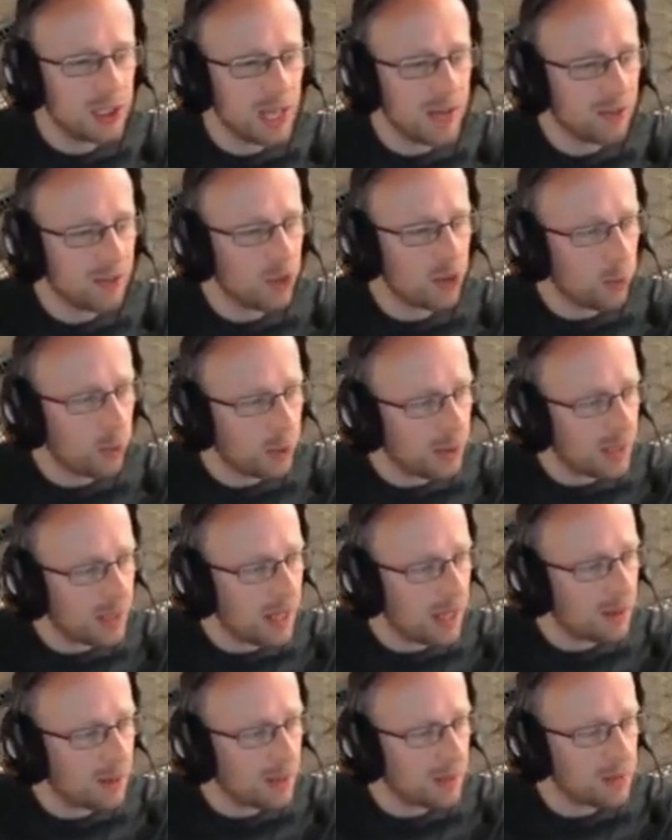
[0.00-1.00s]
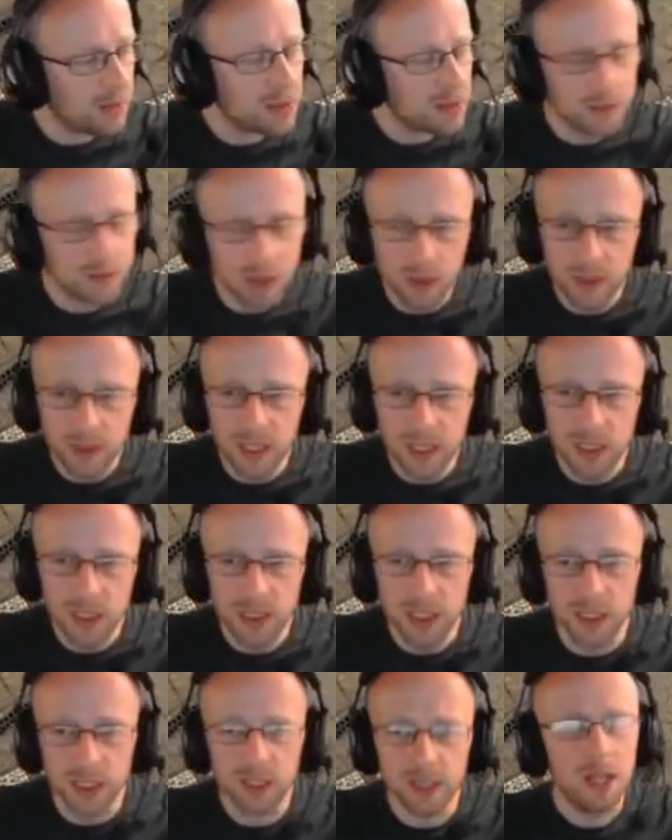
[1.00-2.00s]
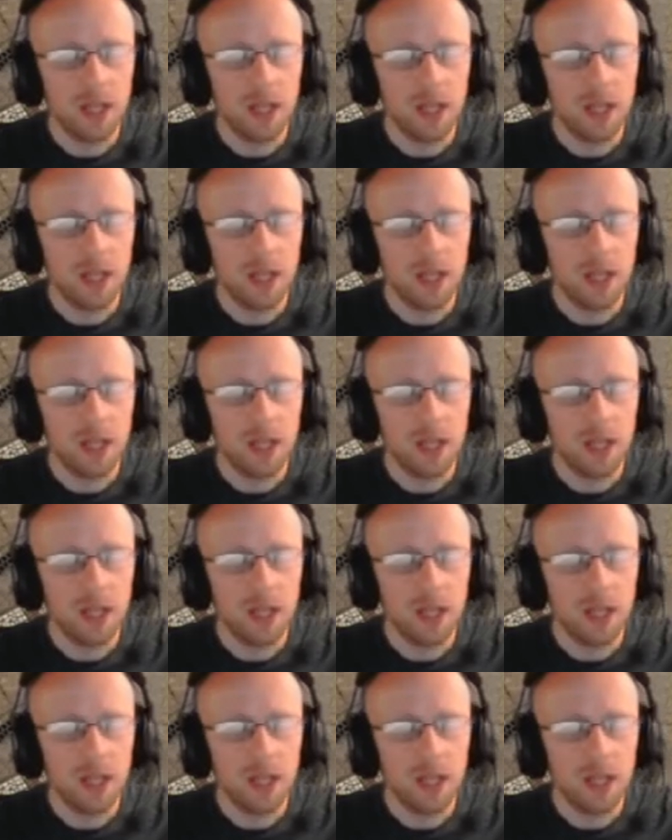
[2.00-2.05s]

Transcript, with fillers: You have a couple le levels of cohesion.